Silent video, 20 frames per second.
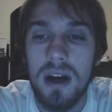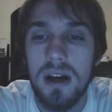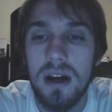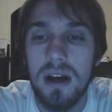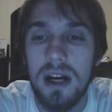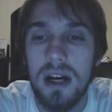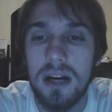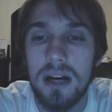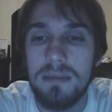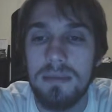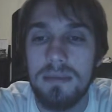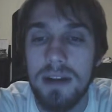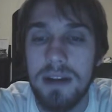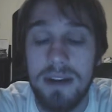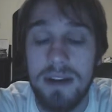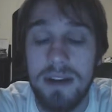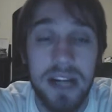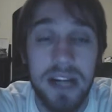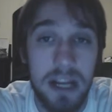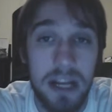um, I
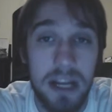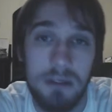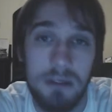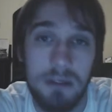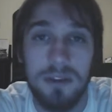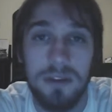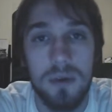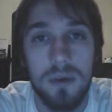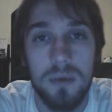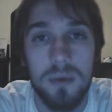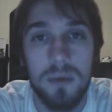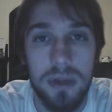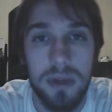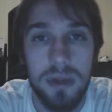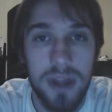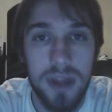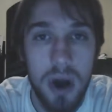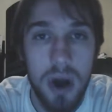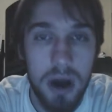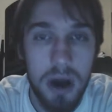found an interview
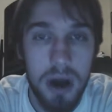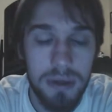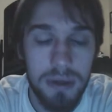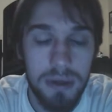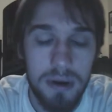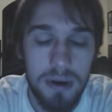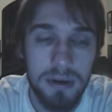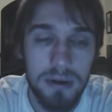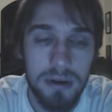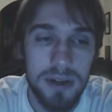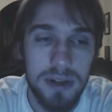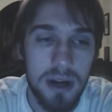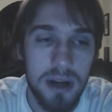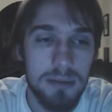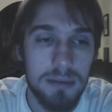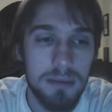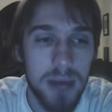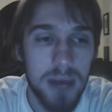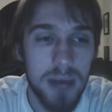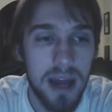with the author
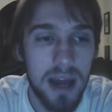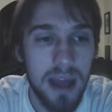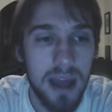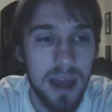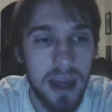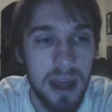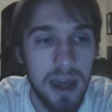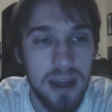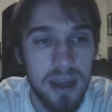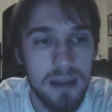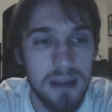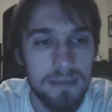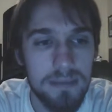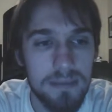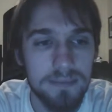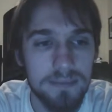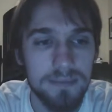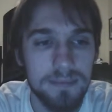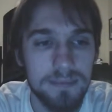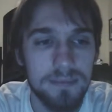done by a
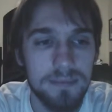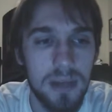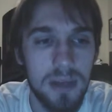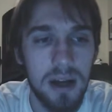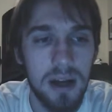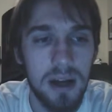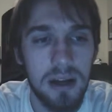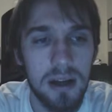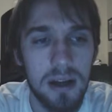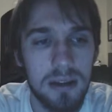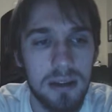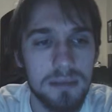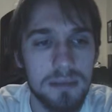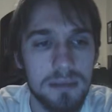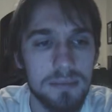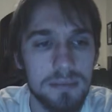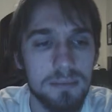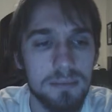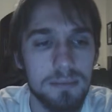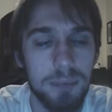uh,
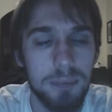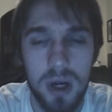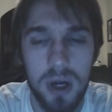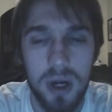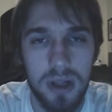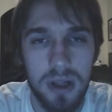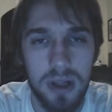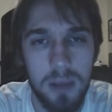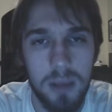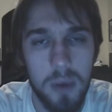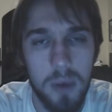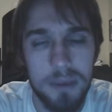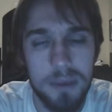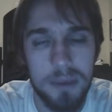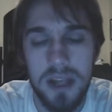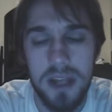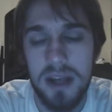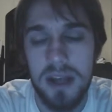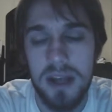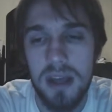book club
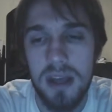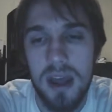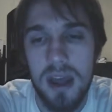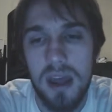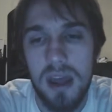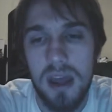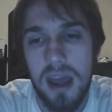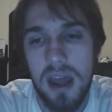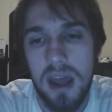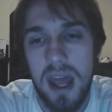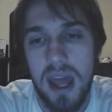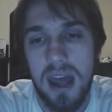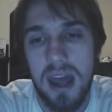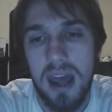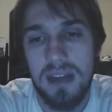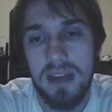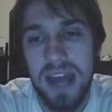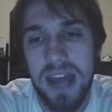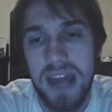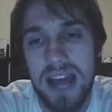website,
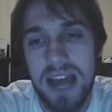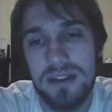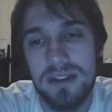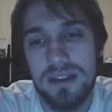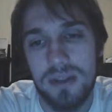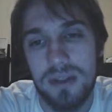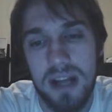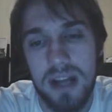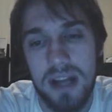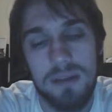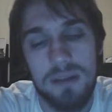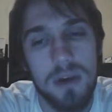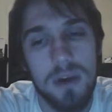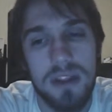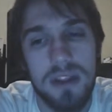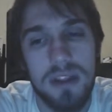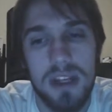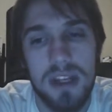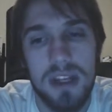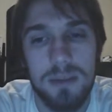and they asked her kind of
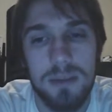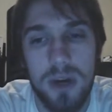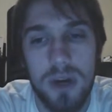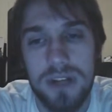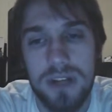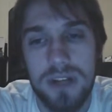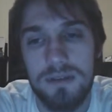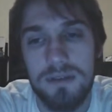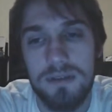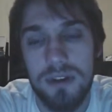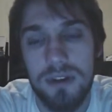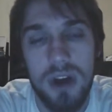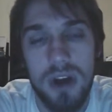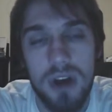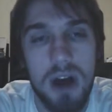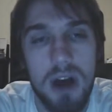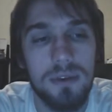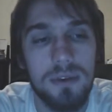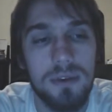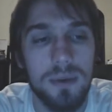what the inspiration for the
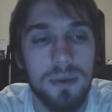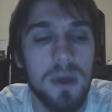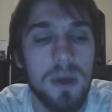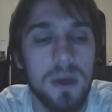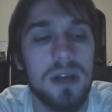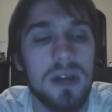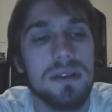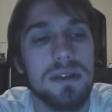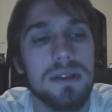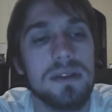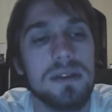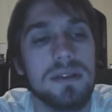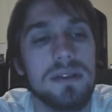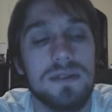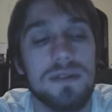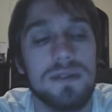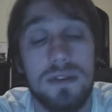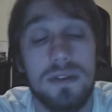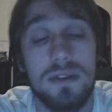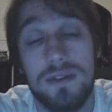novel was
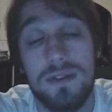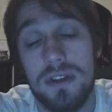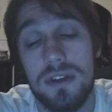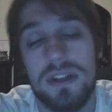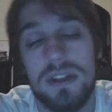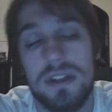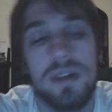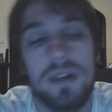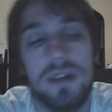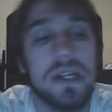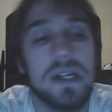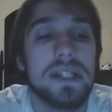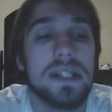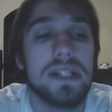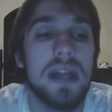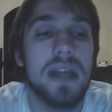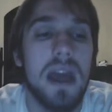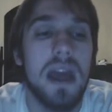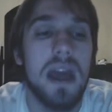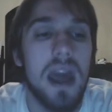for for the
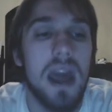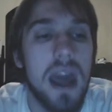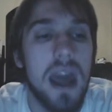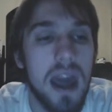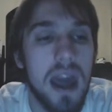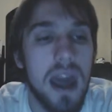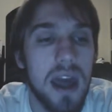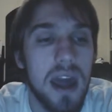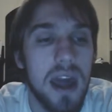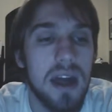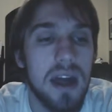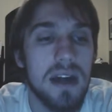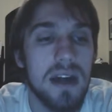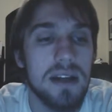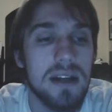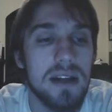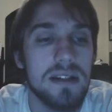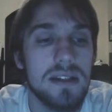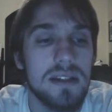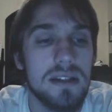series,
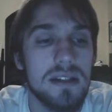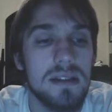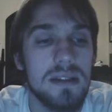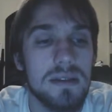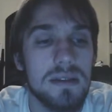and